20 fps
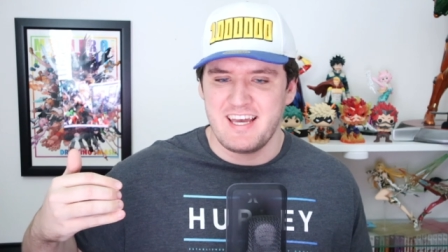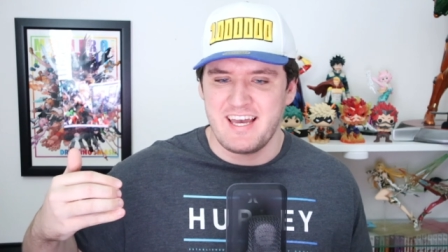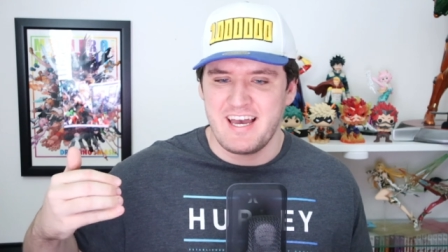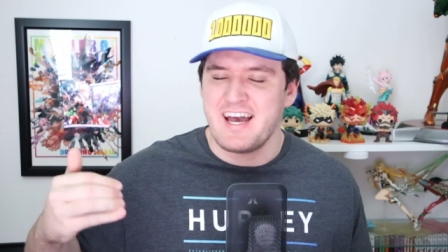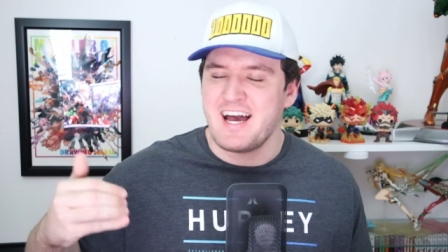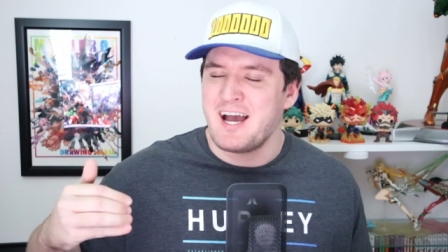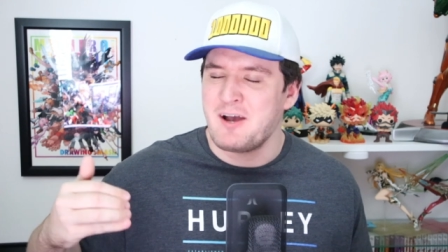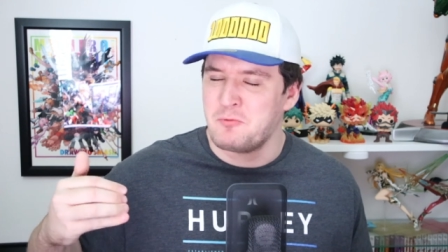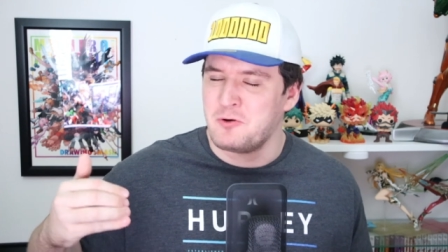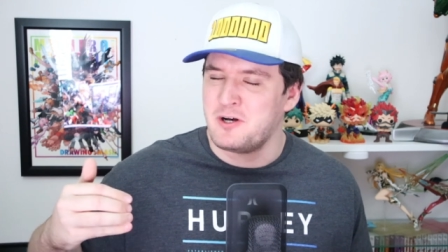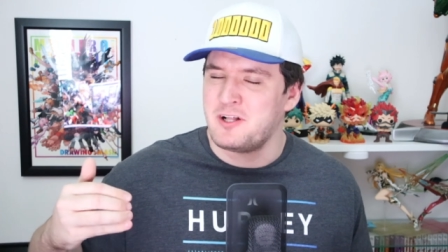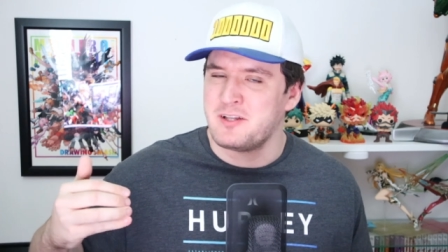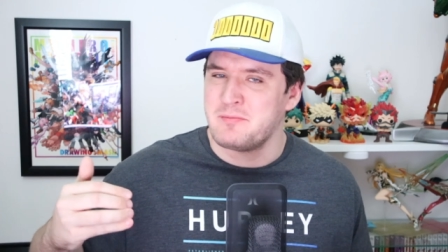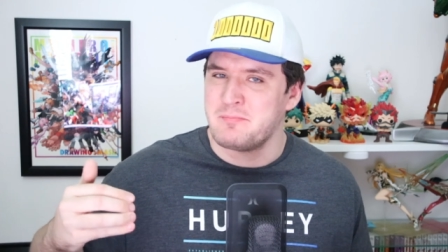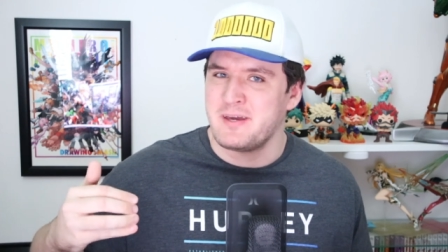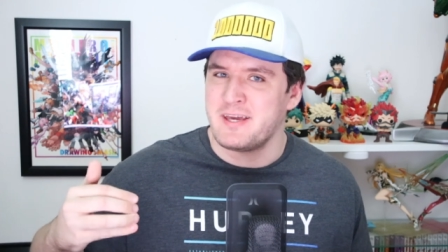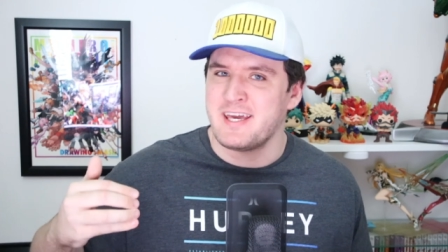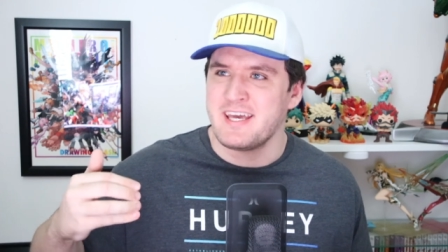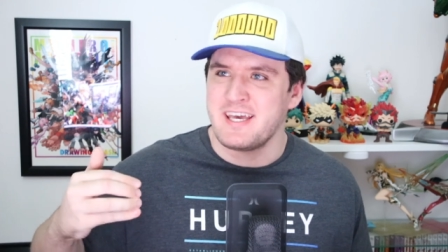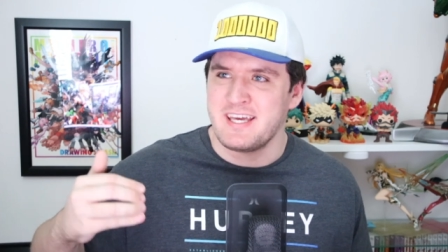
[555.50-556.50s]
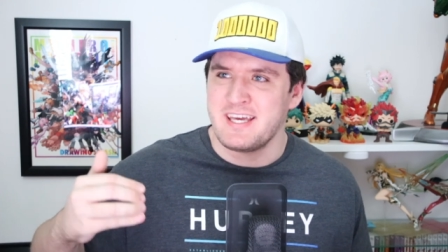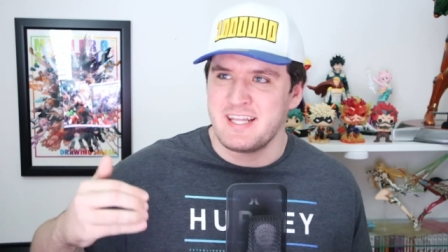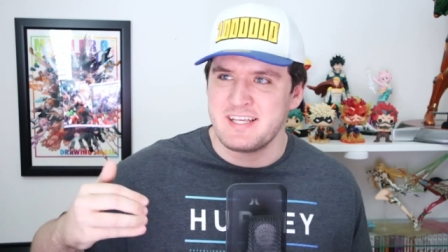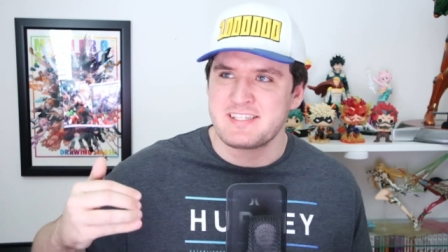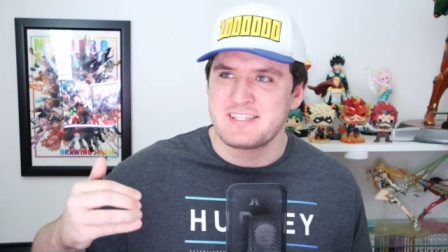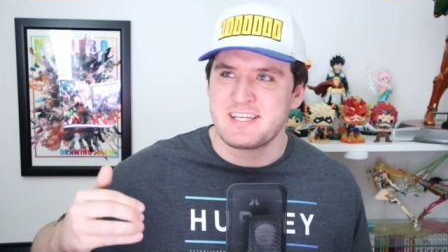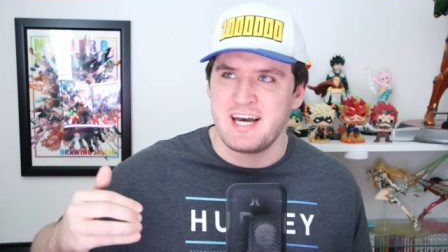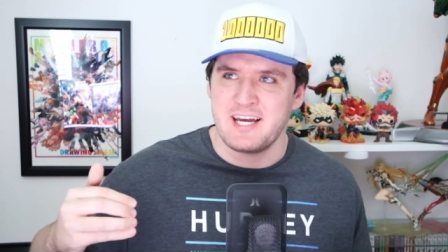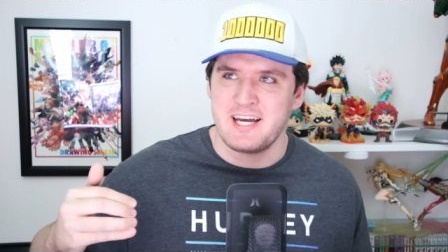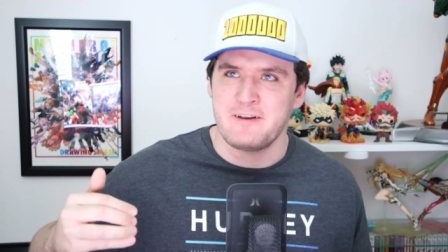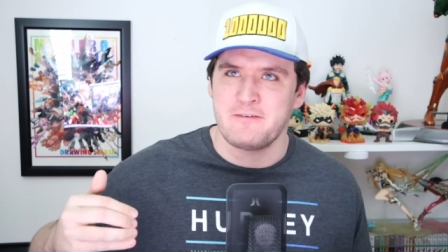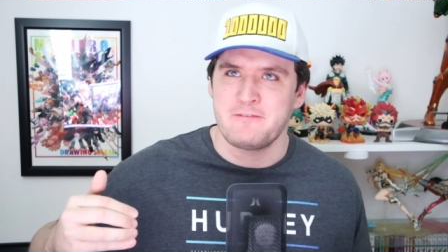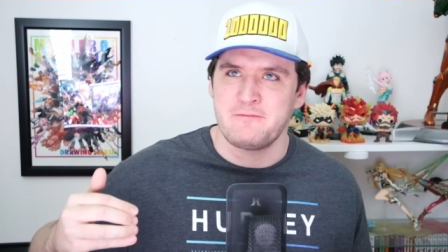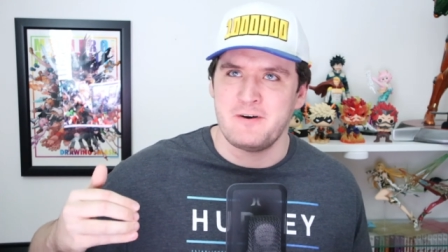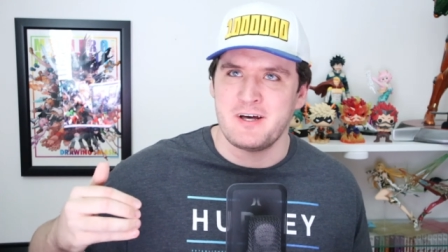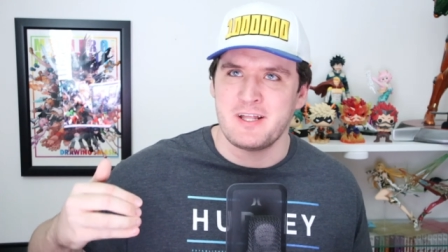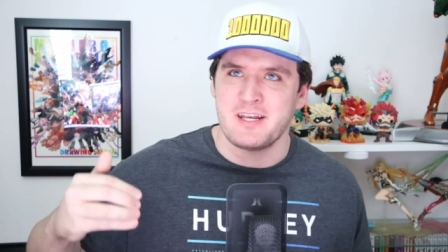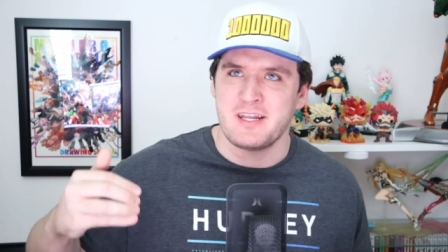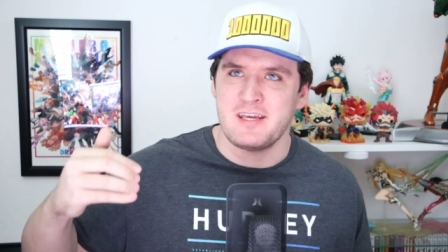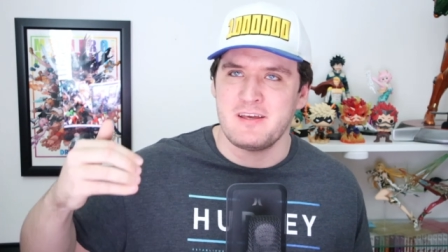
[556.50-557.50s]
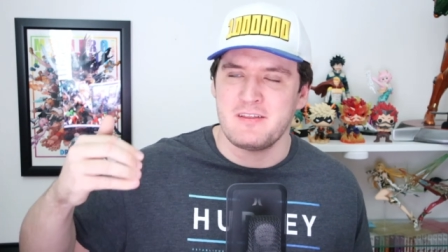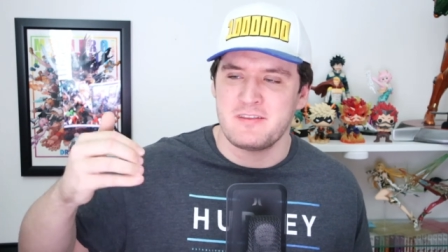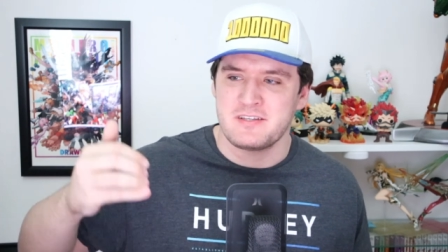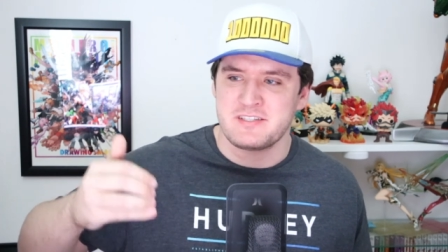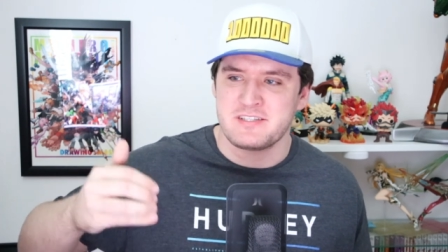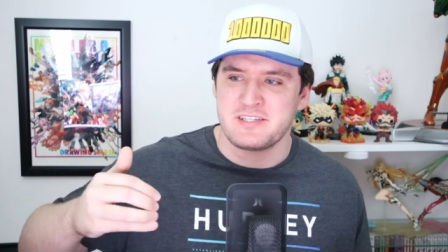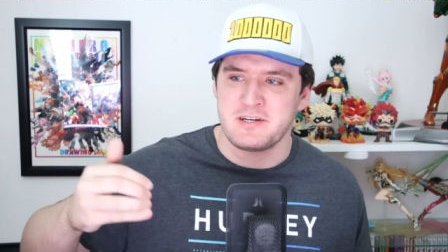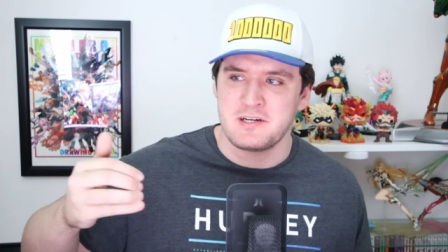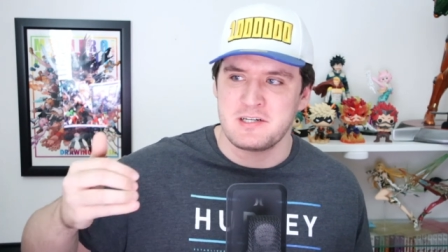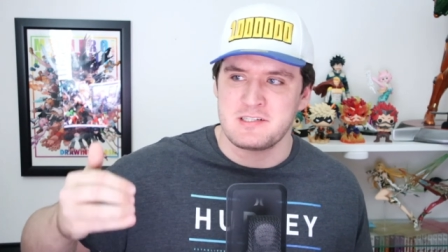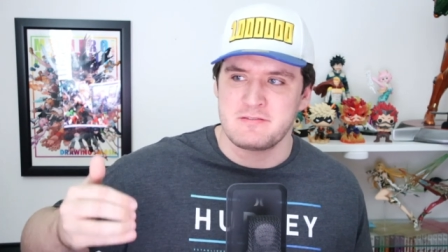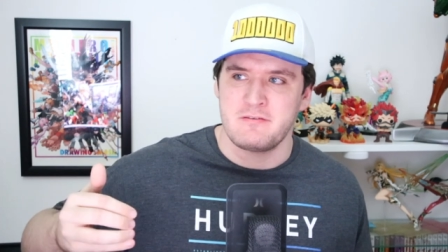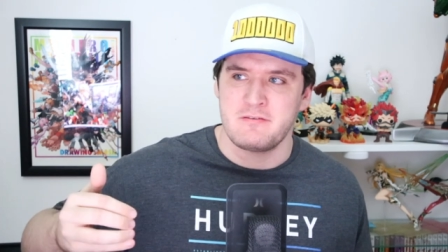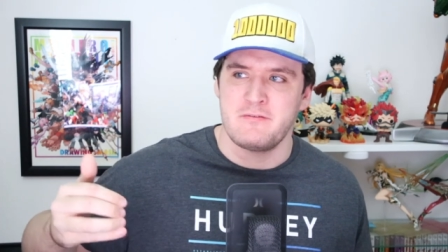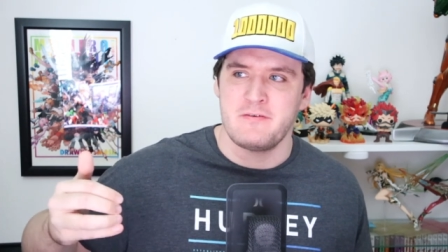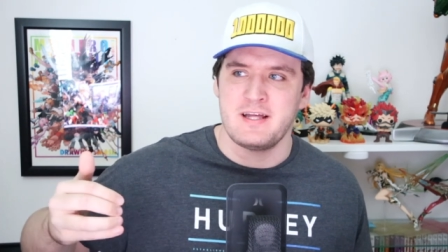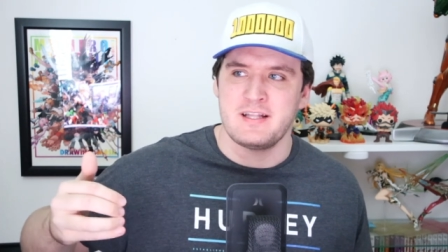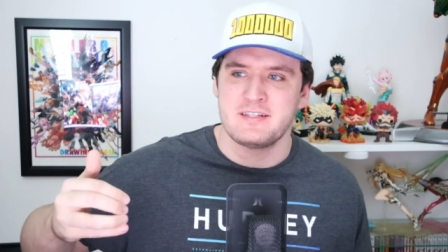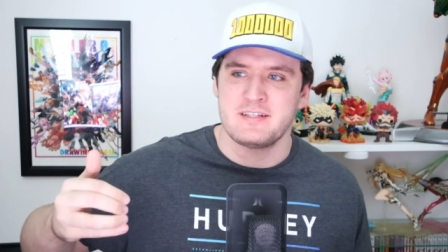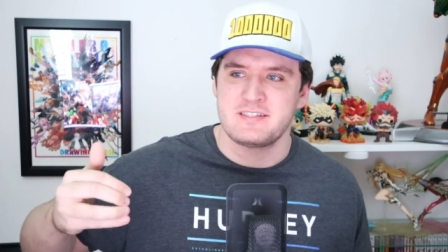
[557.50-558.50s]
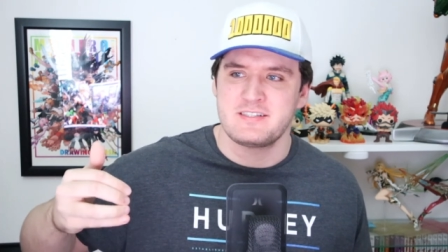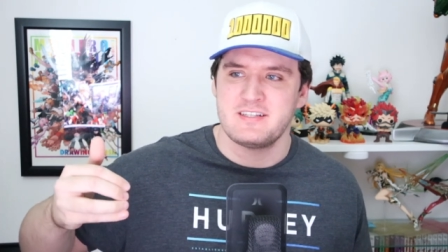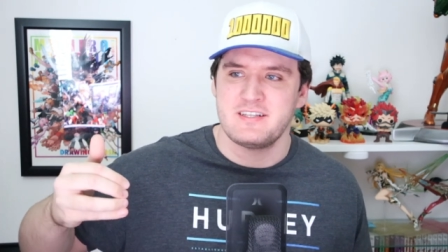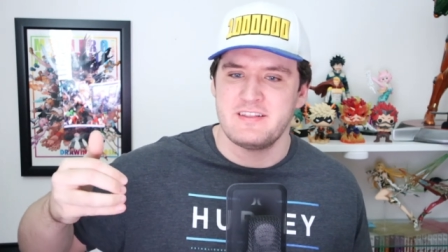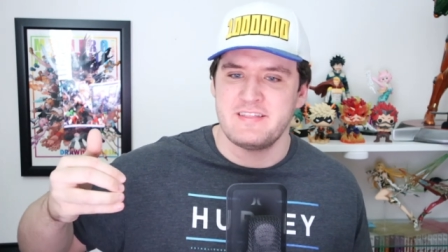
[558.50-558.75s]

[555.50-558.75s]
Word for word: I will admit, it is kind of funny the series of events